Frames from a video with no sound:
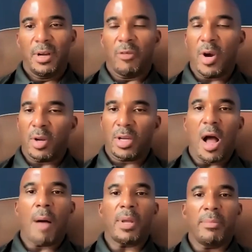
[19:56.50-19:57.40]
around a
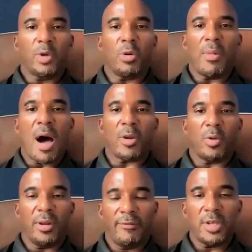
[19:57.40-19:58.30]
common mental
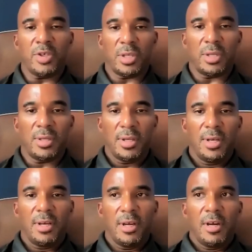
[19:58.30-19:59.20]
model and vision.
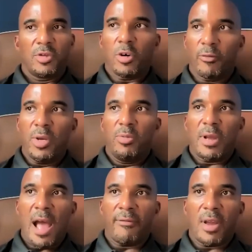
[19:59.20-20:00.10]
So if
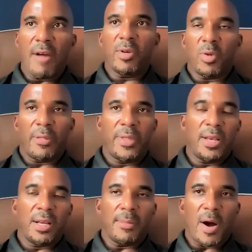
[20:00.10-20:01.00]
we have everyone thinking